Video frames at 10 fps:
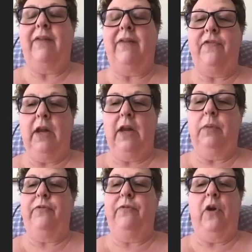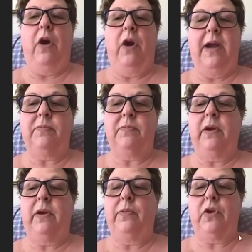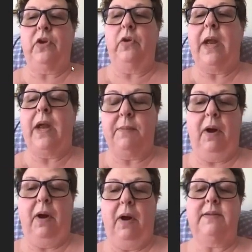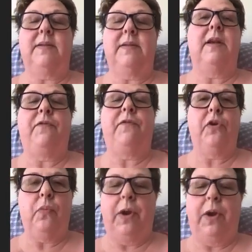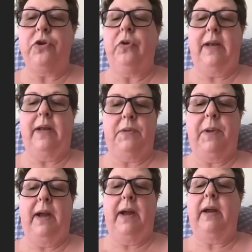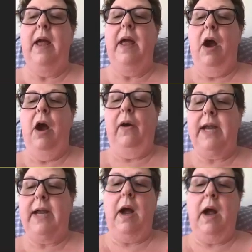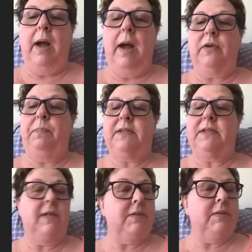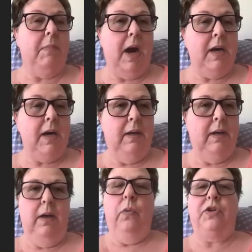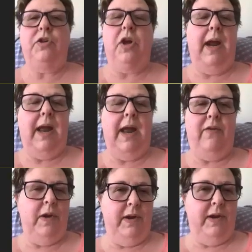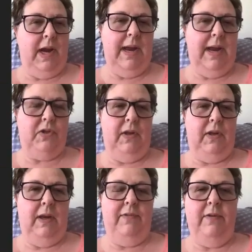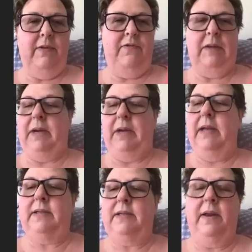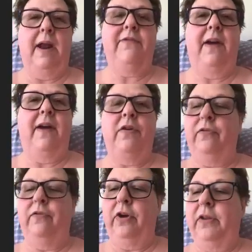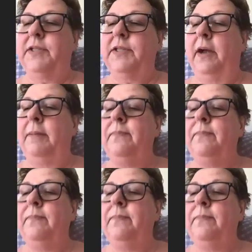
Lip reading: available for our Race to Minnesota weekly prizes, if you're the winner, you'll get to pick our e-commerce business mug, which I have one and I absolutely love it. In fact, my son and I fight over it all the time.